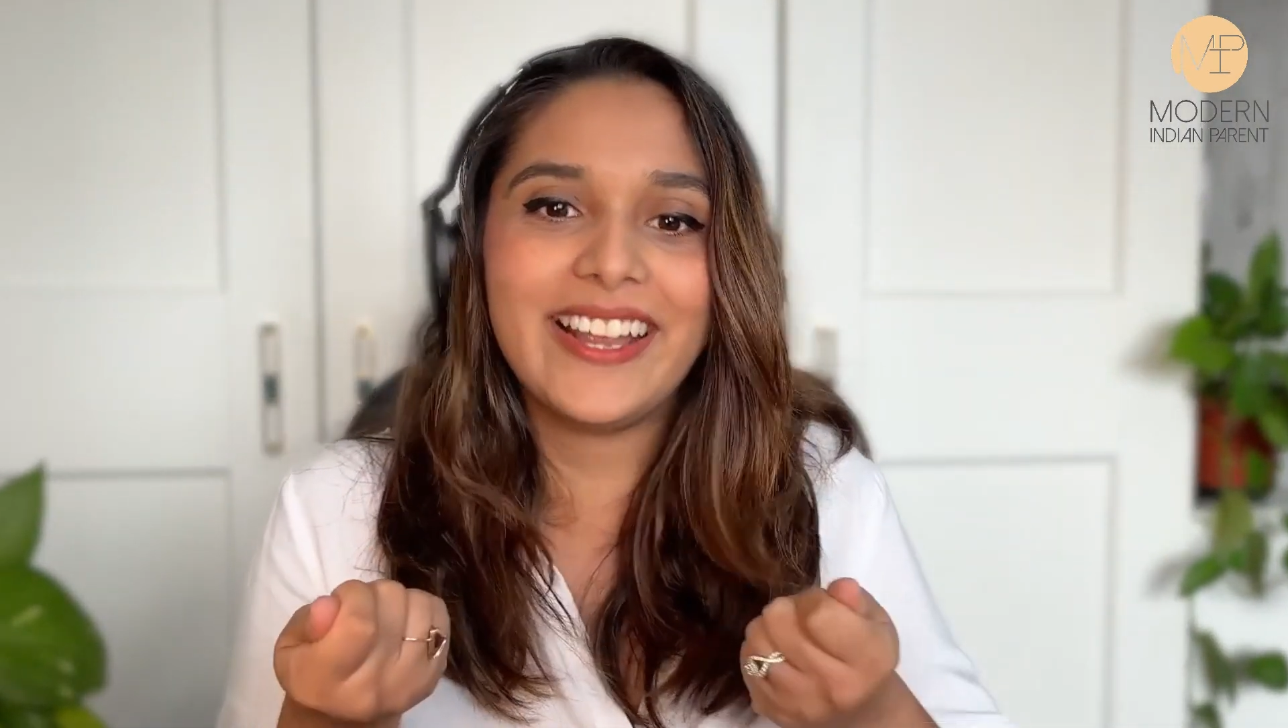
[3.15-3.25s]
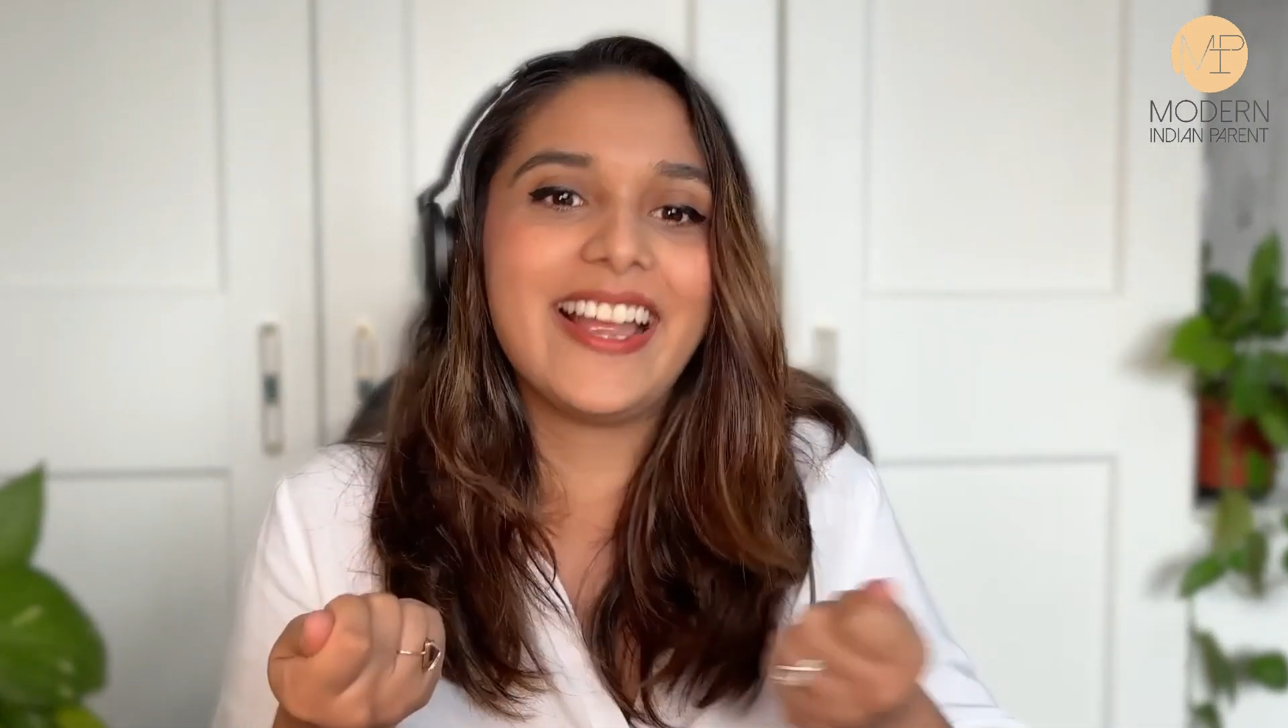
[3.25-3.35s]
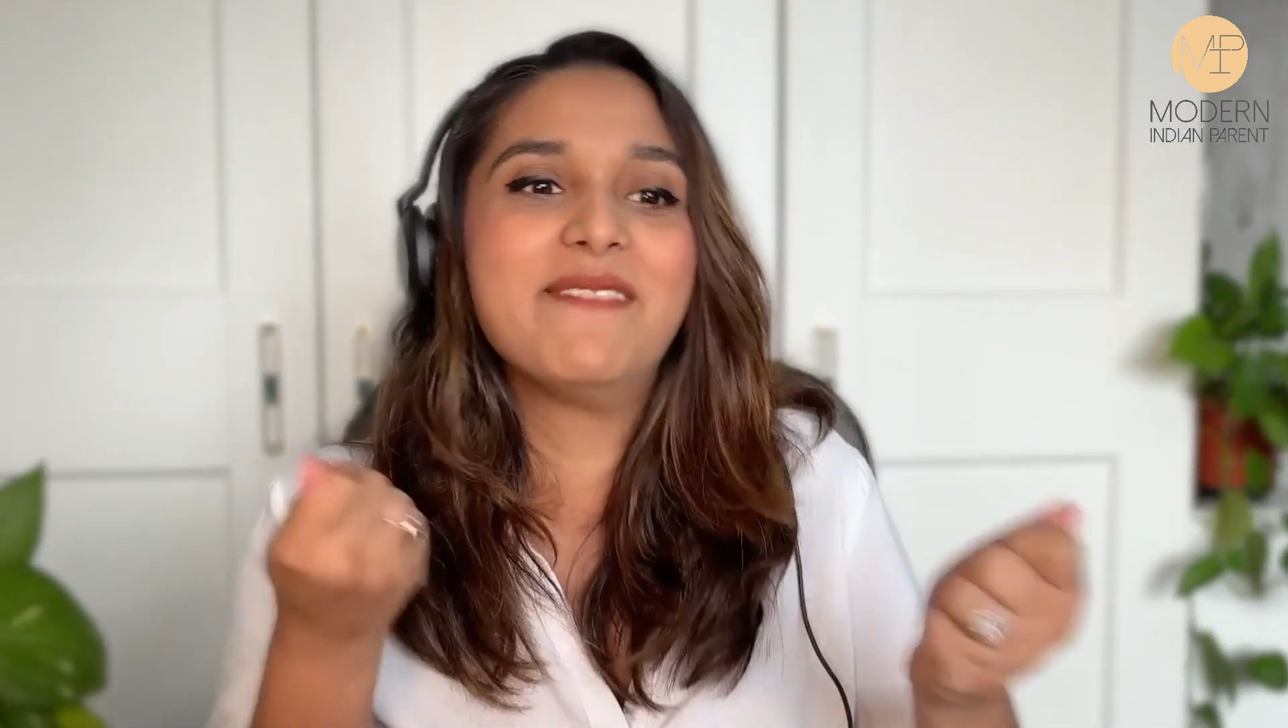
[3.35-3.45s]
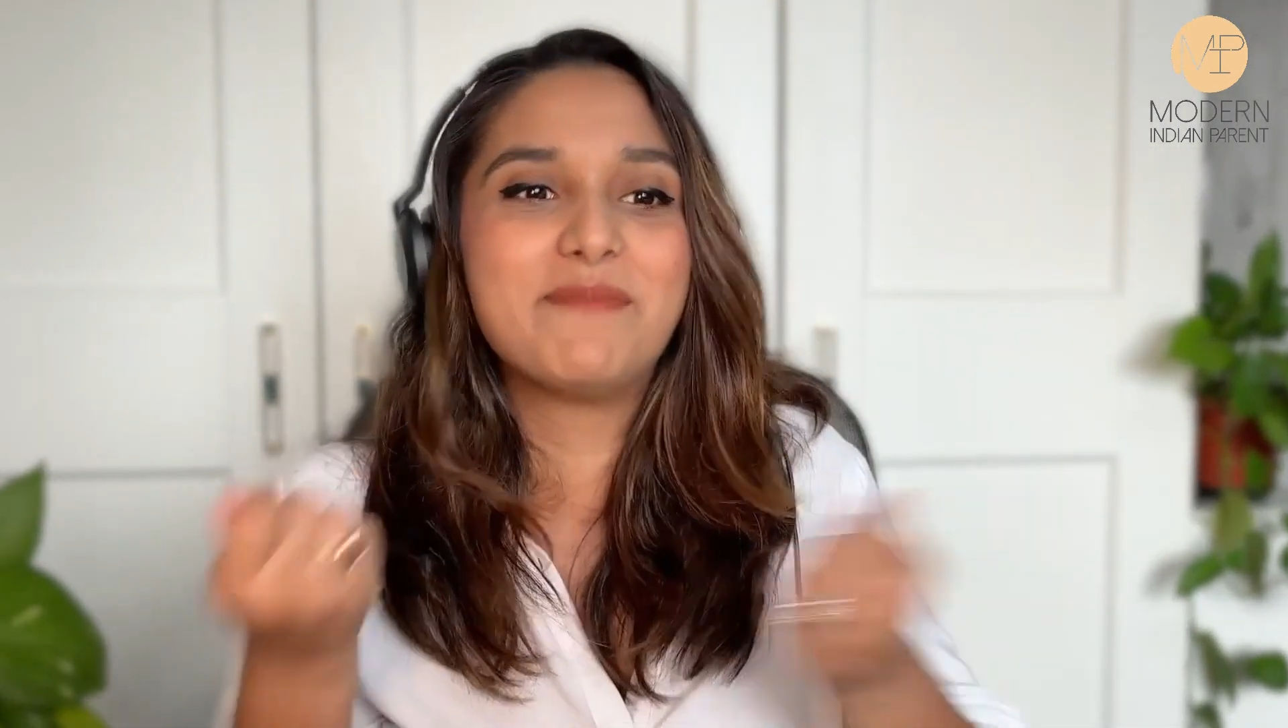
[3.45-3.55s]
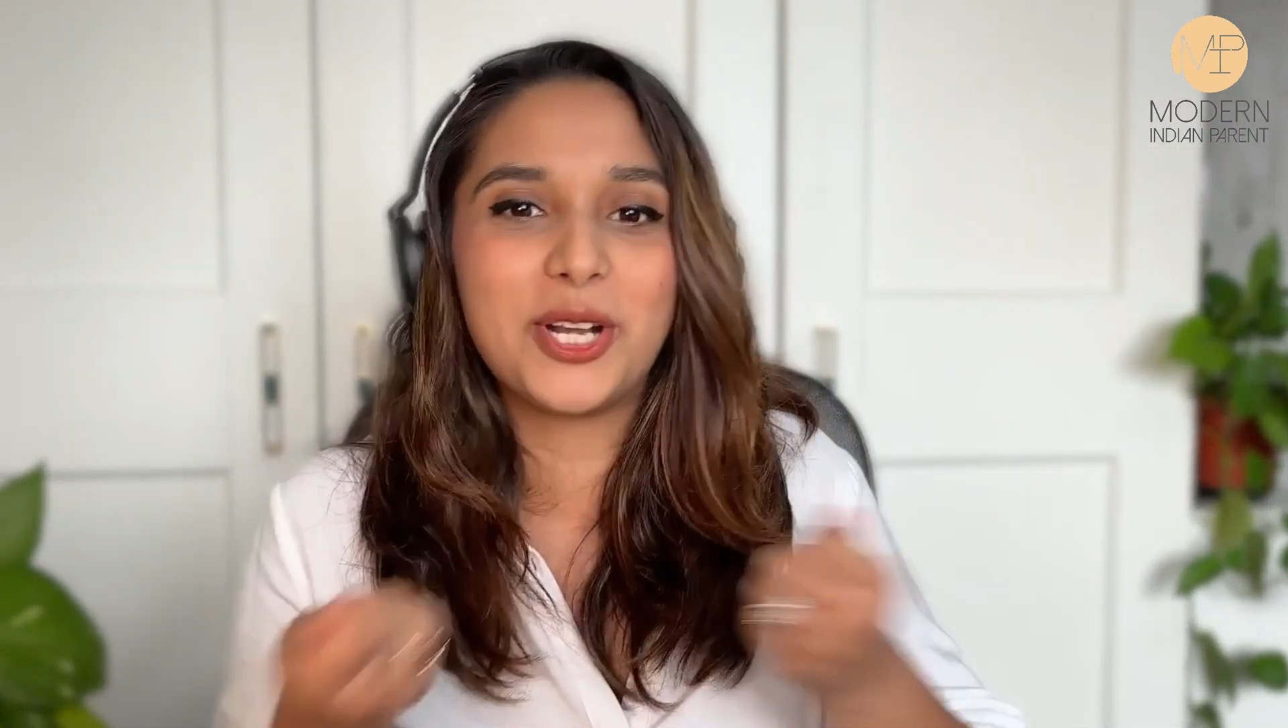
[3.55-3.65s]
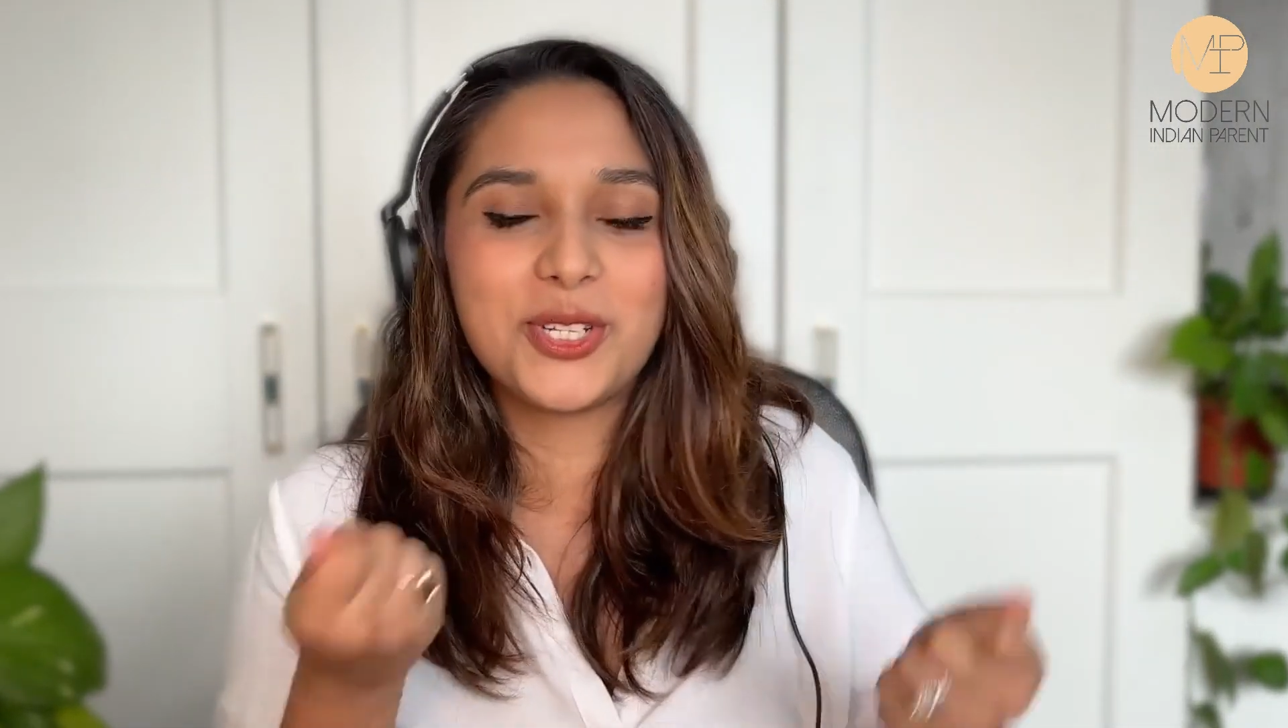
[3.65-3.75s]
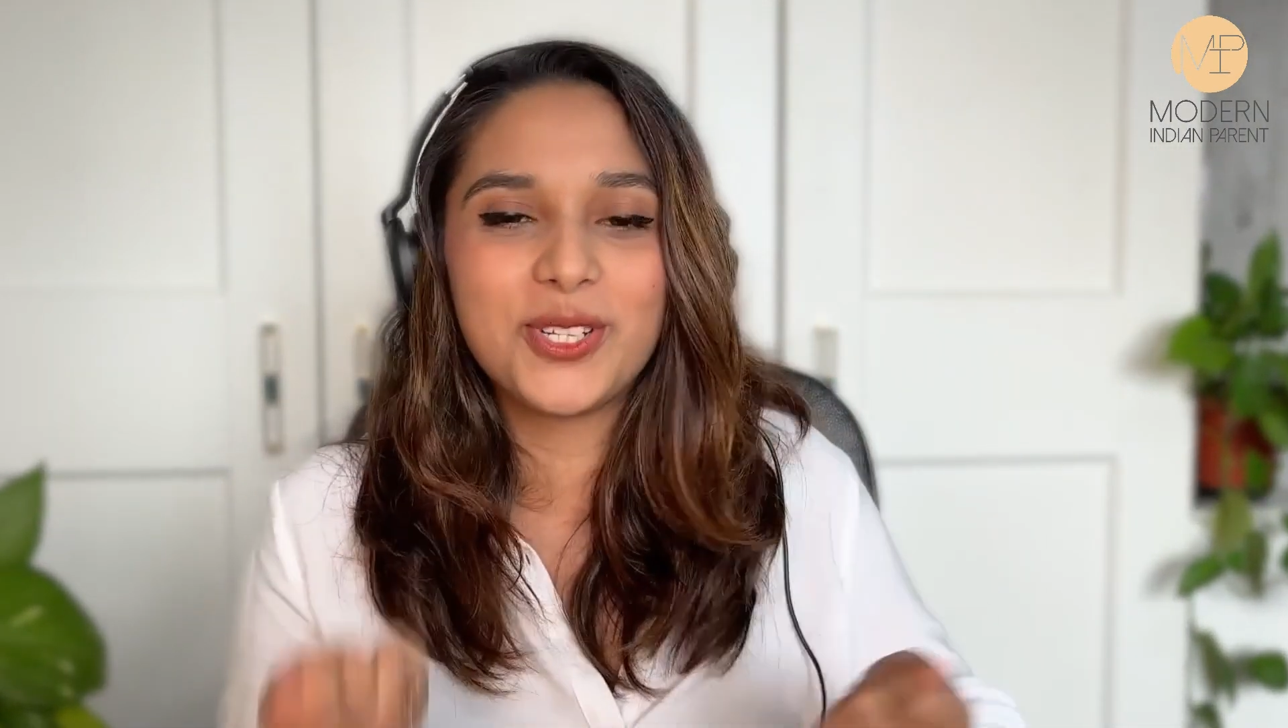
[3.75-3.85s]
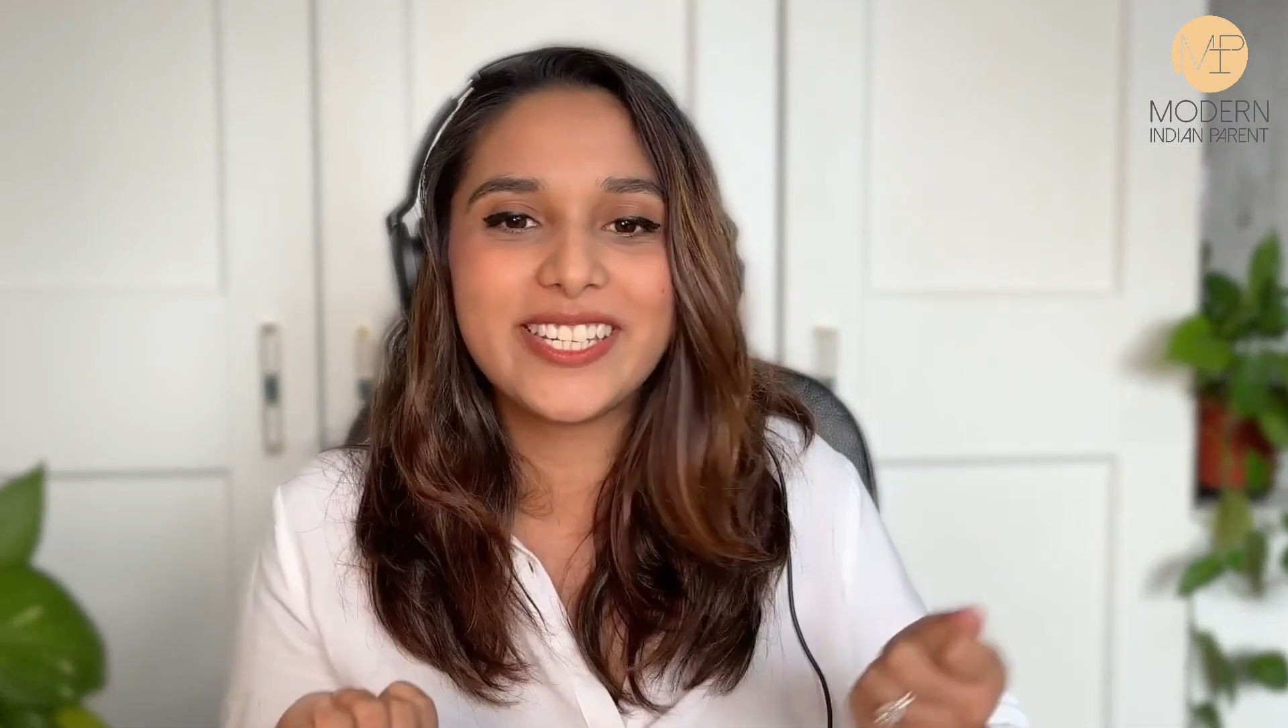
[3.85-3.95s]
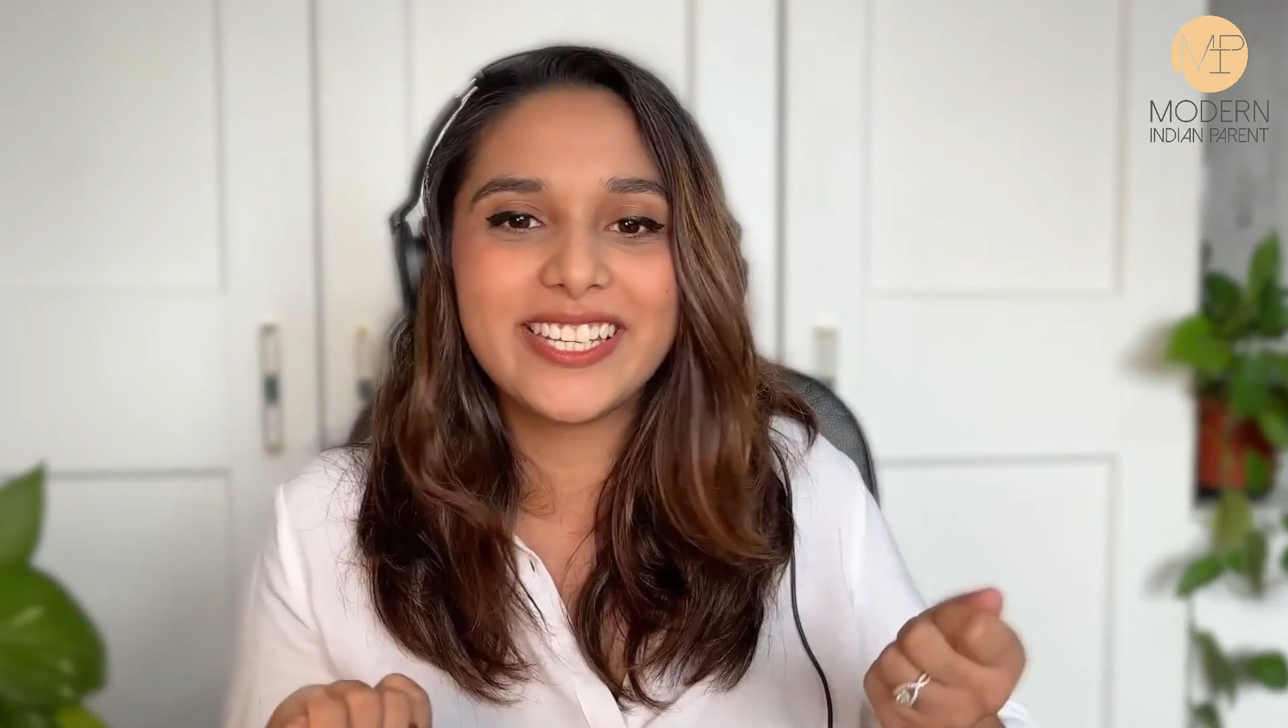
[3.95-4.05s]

and brush her